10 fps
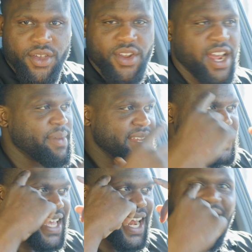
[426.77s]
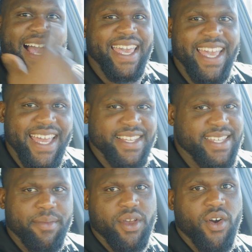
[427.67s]
you know, everybody say lock in, it's
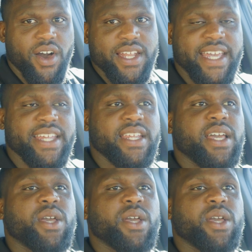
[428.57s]
time to go all in.